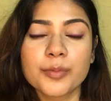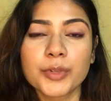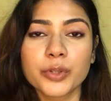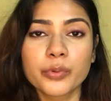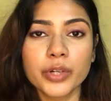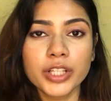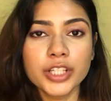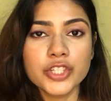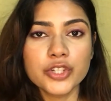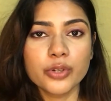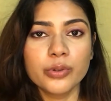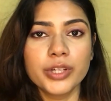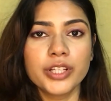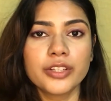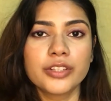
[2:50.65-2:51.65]
I'm going to quickly
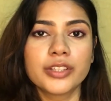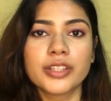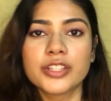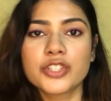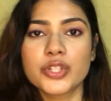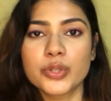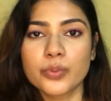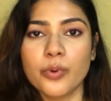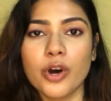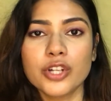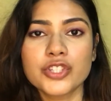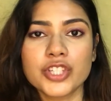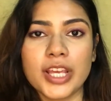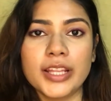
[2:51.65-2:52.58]
show in the swatch,